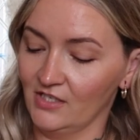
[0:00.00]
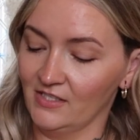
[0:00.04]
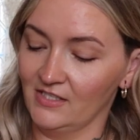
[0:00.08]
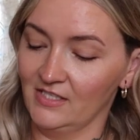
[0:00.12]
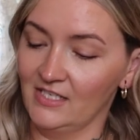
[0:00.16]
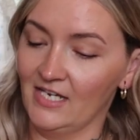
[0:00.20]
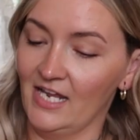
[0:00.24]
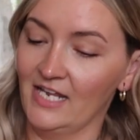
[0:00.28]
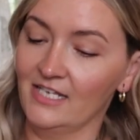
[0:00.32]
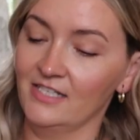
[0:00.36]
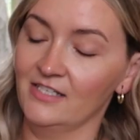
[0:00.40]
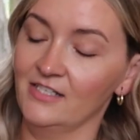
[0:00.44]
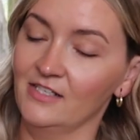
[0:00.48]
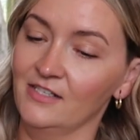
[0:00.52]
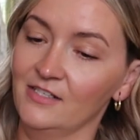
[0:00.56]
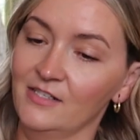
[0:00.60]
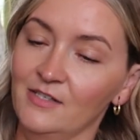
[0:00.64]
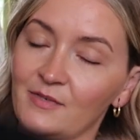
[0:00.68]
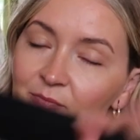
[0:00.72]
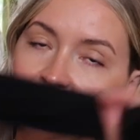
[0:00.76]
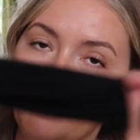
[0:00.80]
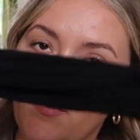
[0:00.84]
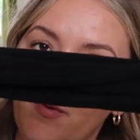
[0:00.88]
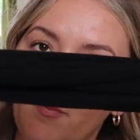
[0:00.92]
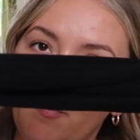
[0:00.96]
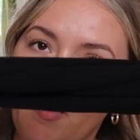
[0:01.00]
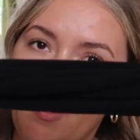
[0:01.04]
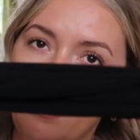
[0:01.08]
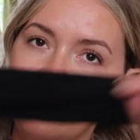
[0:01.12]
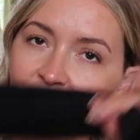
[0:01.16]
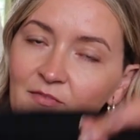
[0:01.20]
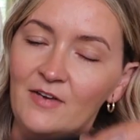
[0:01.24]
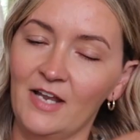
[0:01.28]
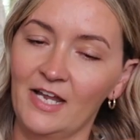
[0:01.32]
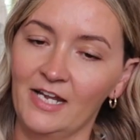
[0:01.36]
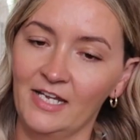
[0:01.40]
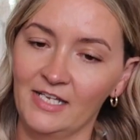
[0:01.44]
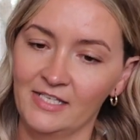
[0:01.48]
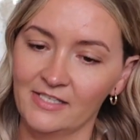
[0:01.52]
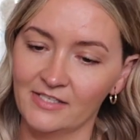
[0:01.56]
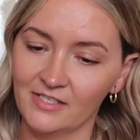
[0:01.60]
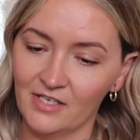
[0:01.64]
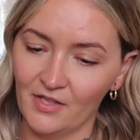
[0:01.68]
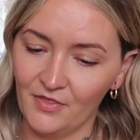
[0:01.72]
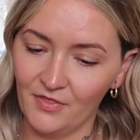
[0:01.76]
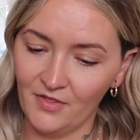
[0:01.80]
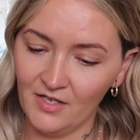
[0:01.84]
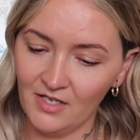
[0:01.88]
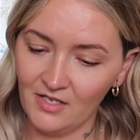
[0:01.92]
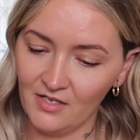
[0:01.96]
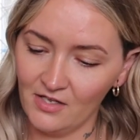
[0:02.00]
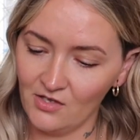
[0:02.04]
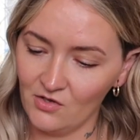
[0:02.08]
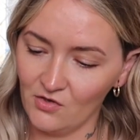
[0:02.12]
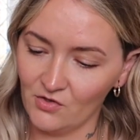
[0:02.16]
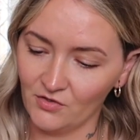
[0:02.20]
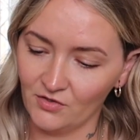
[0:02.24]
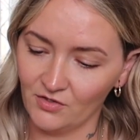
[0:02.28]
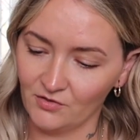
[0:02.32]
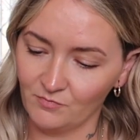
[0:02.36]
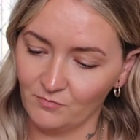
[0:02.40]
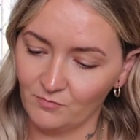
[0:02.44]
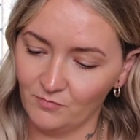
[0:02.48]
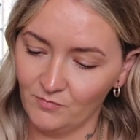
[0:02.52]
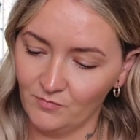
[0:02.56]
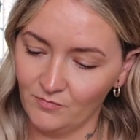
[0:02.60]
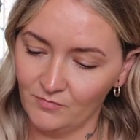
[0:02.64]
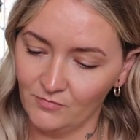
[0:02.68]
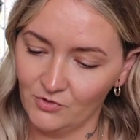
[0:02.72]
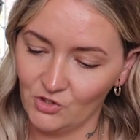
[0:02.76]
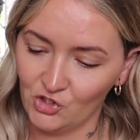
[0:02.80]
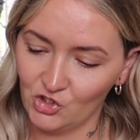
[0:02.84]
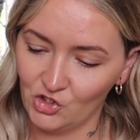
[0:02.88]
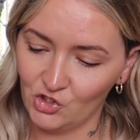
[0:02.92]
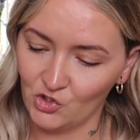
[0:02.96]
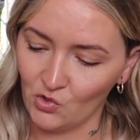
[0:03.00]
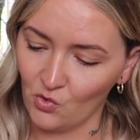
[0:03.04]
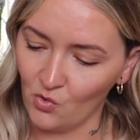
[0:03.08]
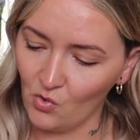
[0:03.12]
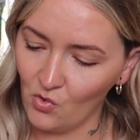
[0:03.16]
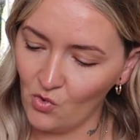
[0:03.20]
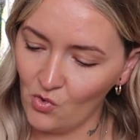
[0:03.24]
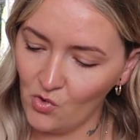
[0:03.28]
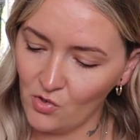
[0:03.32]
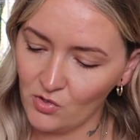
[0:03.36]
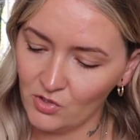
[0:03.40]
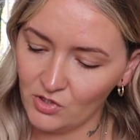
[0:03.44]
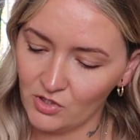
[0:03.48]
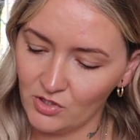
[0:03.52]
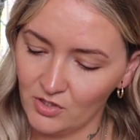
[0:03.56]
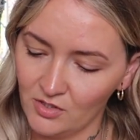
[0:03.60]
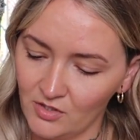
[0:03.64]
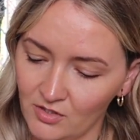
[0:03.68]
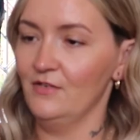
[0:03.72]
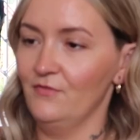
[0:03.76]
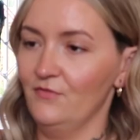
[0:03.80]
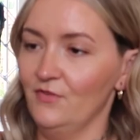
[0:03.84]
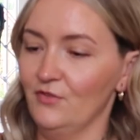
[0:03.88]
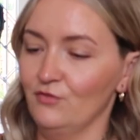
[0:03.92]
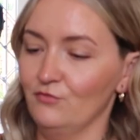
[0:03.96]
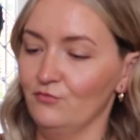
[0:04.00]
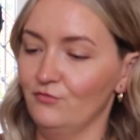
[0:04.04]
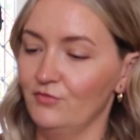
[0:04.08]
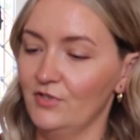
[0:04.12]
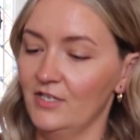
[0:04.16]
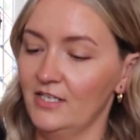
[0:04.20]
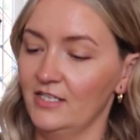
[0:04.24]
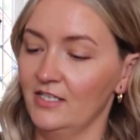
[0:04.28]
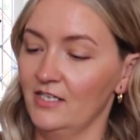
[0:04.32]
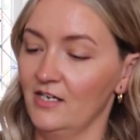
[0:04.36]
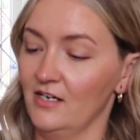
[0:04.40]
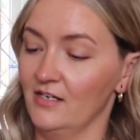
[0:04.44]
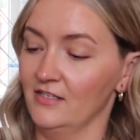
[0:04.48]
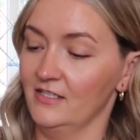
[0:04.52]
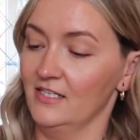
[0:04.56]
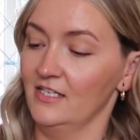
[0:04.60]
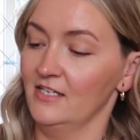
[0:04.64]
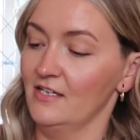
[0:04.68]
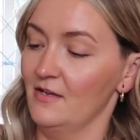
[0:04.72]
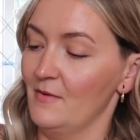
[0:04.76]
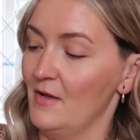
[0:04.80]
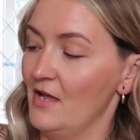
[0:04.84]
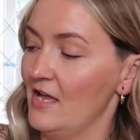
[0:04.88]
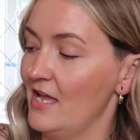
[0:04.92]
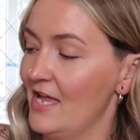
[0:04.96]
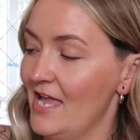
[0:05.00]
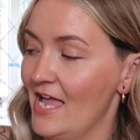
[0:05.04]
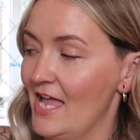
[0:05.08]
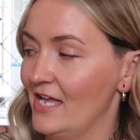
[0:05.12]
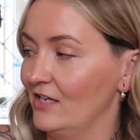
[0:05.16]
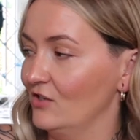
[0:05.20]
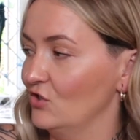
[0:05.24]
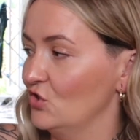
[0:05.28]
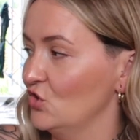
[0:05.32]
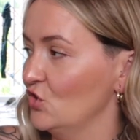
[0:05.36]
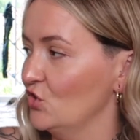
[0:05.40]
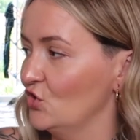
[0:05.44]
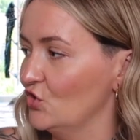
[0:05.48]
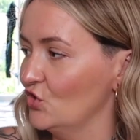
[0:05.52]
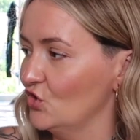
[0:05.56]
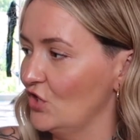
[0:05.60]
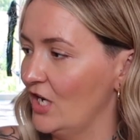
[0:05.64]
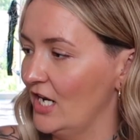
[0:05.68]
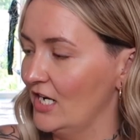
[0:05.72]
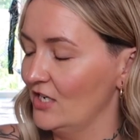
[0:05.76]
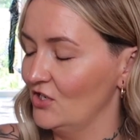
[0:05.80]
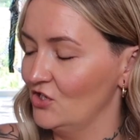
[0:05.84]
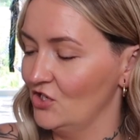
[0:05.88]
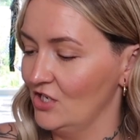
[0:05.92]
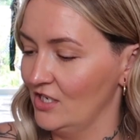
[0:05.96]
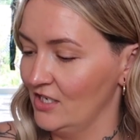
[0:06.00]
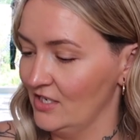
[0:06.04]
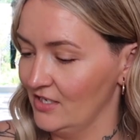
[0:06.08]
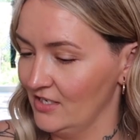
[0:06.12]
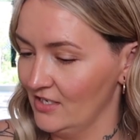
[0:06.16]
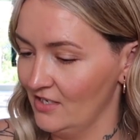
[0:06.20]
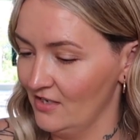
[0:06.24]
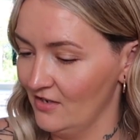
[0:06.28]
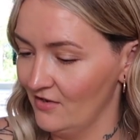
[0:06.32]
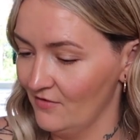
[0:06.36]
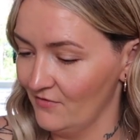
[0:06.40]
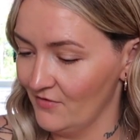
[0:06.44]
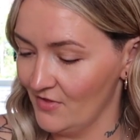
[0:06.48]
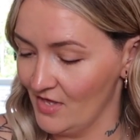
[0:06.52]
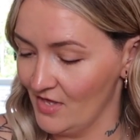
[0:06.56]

a standard pair of leggings. I think I got the short. They feel really nice and they're extra stretchy. I love